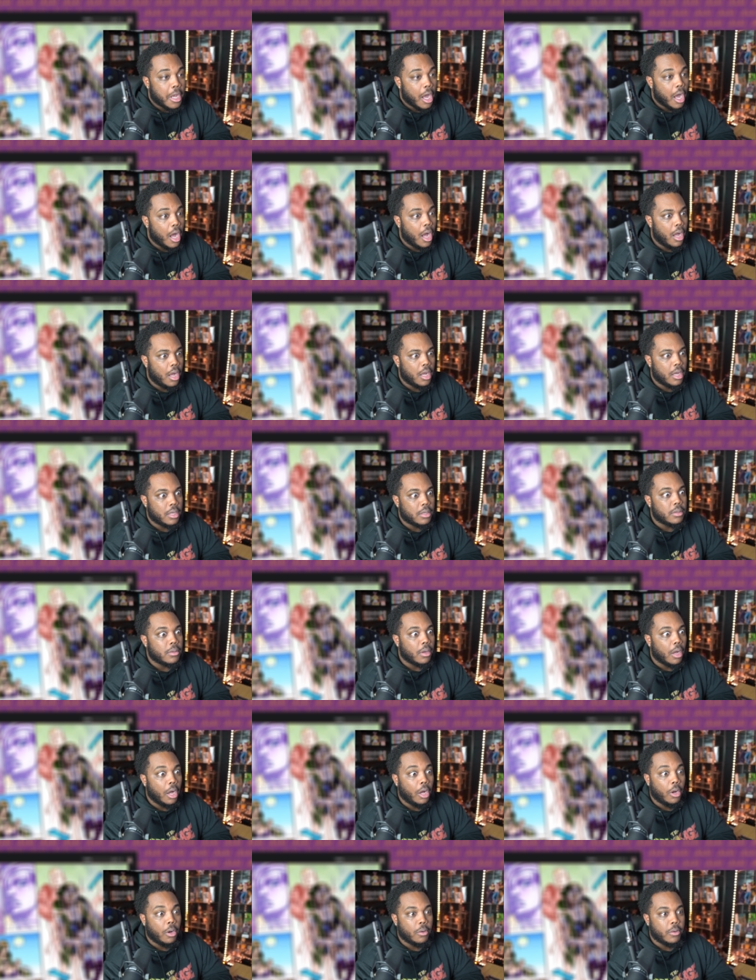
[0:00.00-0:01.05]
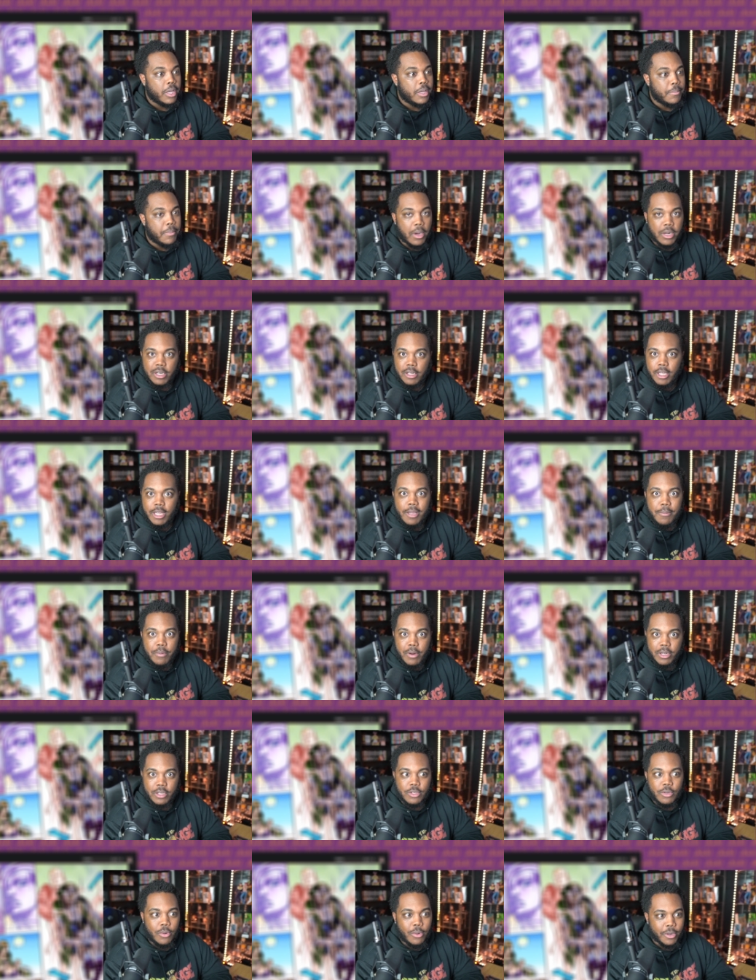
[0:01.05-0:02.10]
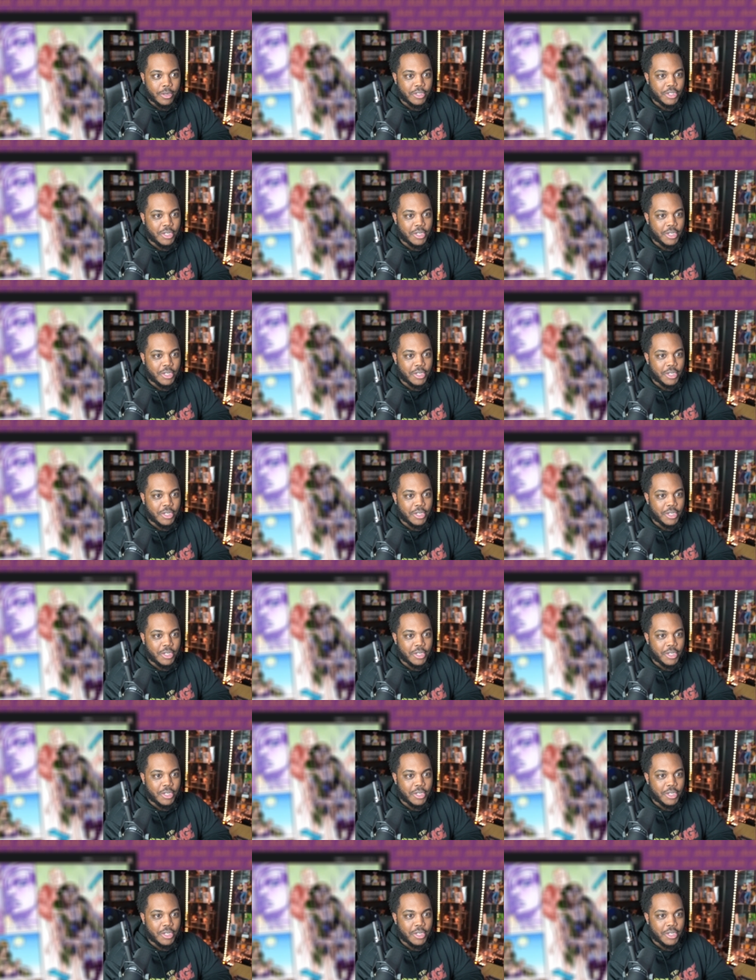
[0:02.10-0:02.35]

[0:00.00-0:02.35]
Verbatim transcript: oh, oh, he brought a, he brought a torch.